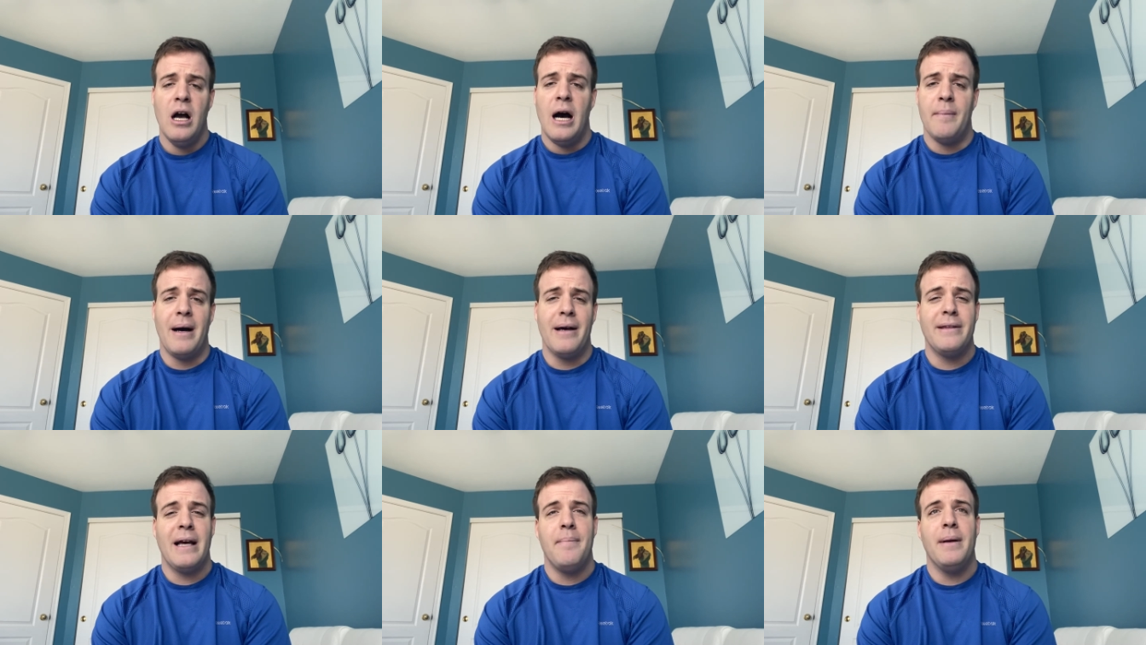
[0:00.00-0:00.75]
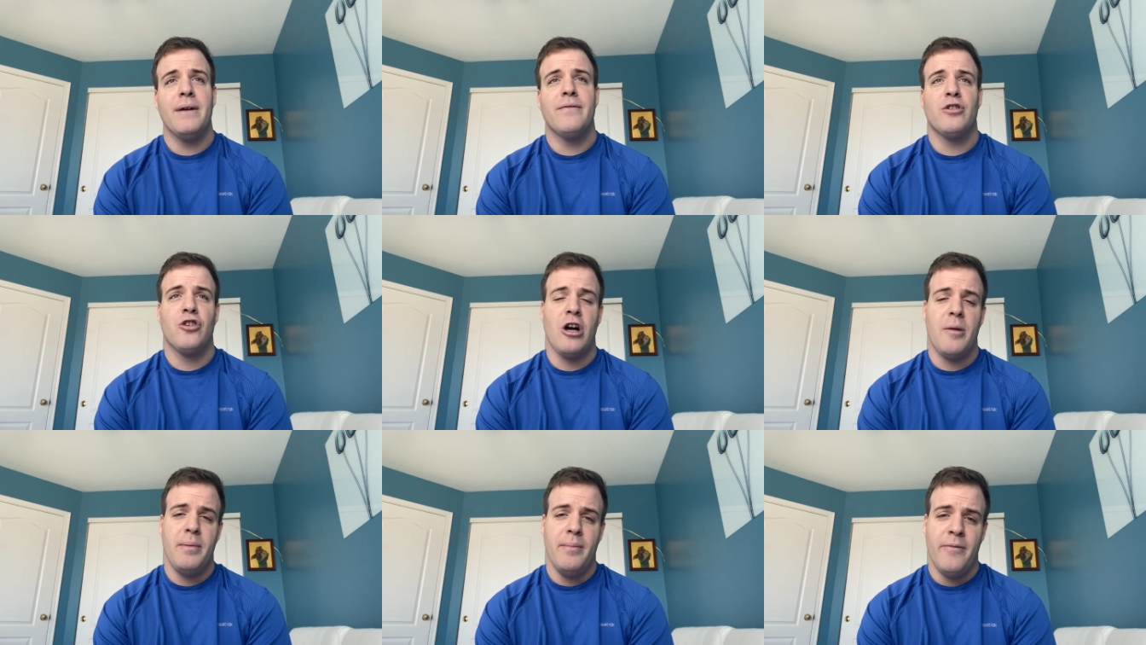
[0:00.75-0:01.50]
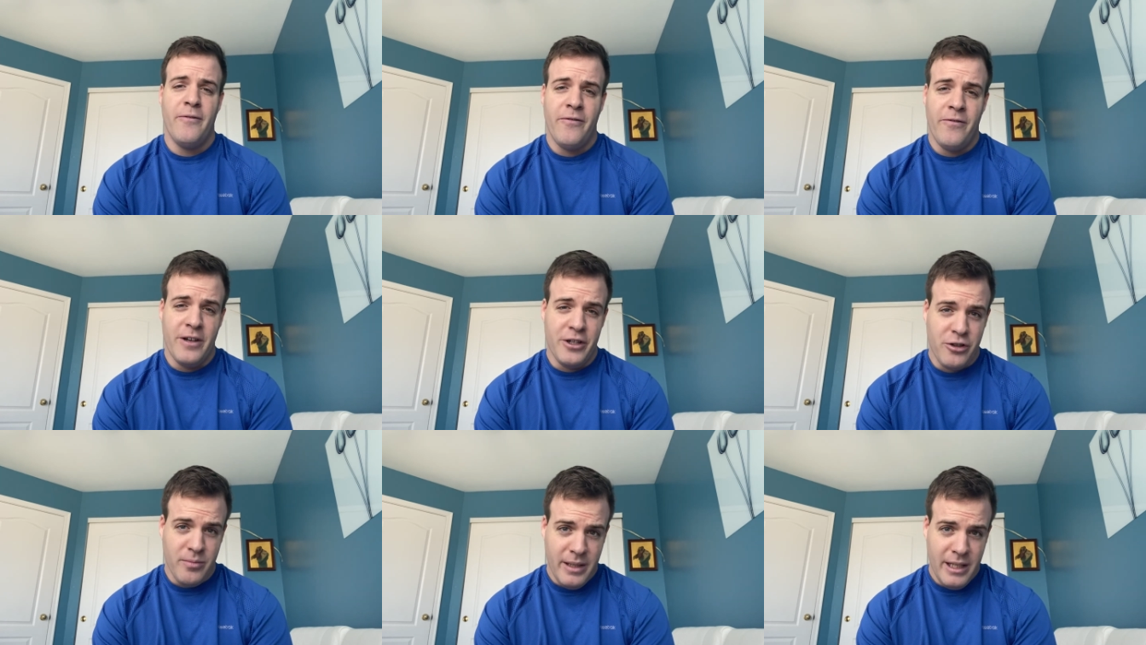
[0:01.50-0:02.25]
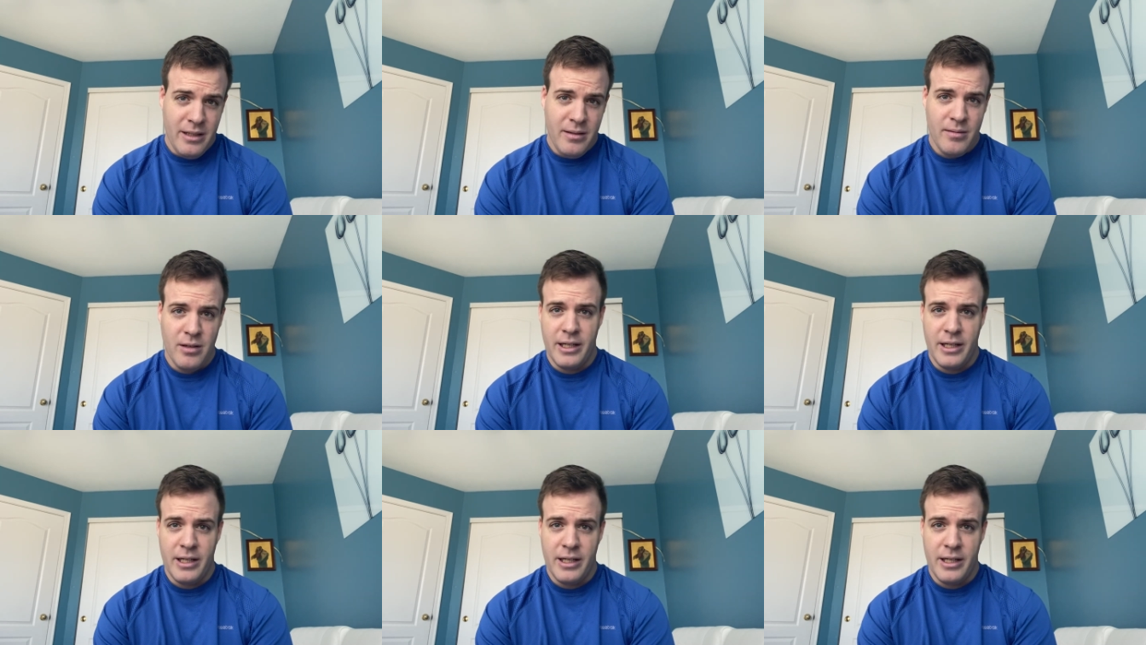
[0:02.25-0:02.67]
I'm not that big of a crappie fisherman.